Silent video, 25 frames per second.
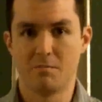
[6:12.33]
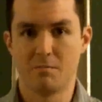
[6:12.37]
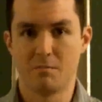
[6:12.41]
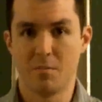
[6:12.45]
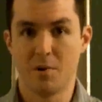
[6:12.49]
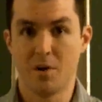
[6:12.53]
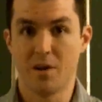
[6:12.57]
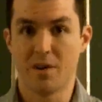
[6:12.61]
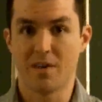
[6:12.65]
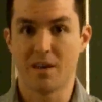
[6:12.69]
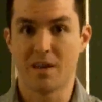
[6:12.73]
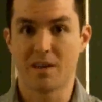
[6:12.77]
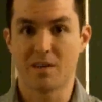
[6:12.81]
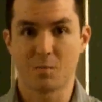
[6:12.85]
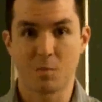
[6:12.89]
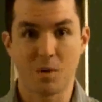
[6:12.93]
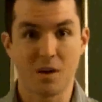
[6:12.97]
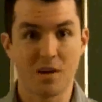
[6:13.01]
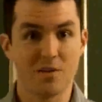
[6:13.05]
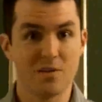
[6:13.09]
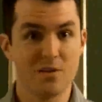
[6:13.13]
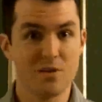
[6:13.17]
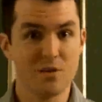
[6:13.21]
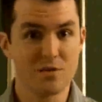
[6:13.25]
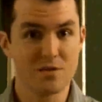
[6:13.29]
But that's
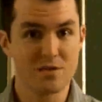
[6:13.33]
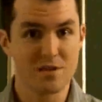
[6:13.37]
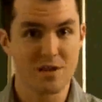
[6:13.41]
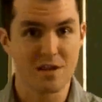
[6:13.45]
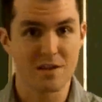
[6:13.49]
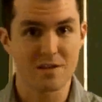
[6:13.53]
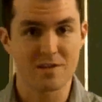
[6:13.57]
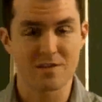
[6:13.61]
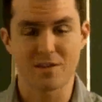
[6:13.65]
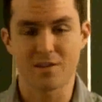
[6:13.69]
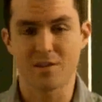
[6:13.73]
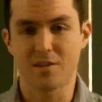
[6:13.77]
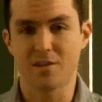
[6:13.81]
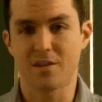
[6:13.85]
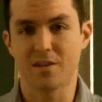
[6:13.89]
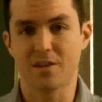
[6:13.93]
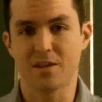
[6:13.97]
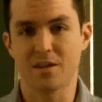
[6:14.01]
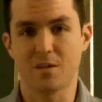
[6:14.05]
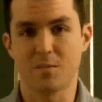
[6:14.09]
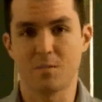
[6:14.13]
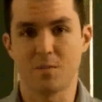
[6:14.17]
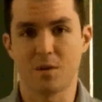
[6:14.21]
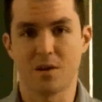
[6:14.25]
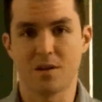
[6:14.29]
my 2 cents on
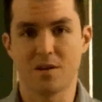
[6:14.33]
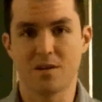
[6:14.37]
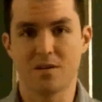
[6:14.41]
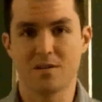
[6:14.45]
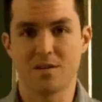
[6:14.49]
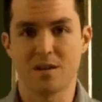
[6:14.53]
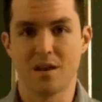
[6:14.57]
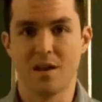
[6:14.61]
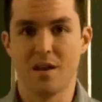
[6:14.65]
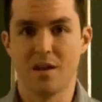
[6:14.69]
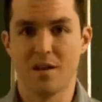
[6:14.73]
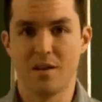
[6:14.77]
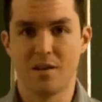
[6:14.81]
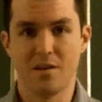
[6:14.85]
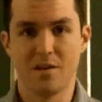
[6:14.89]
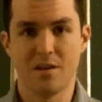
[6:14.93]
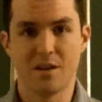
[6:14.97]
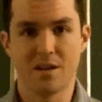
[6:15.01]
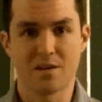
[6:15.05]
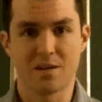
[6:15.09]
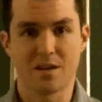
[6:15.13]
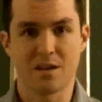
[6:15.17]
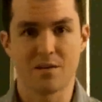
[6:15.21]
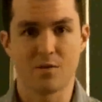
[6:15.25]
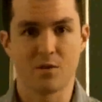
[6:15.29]
collecting pennies. You
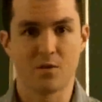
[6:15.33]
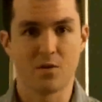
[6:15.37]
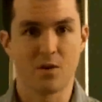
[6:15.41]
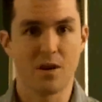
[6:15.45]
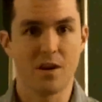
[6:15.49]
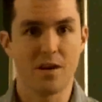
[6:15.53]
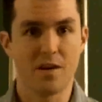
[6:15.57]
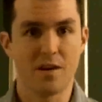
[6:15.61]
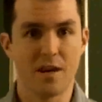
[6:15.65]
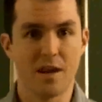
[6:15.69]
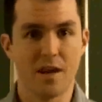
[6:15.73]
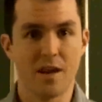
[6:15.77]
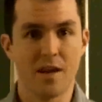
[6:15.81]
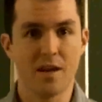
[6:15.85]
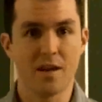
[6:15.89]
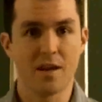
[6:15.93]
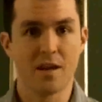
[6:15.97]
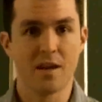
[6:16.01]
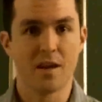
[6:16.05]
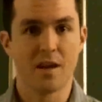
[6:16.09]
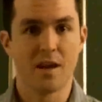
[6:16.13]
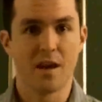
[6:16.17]
guys have a great day.